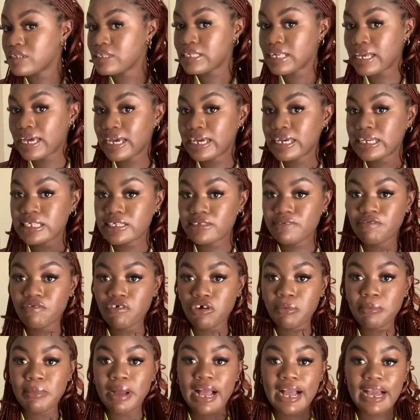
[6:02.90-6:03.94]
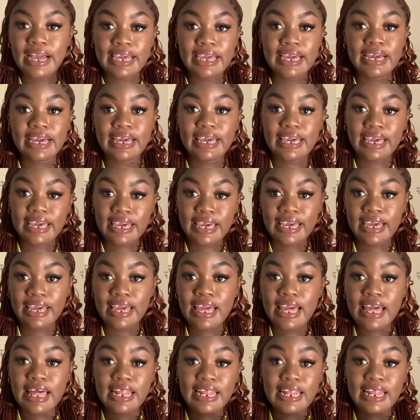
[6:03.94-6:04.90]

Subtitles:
This hair is from Ayya Hair.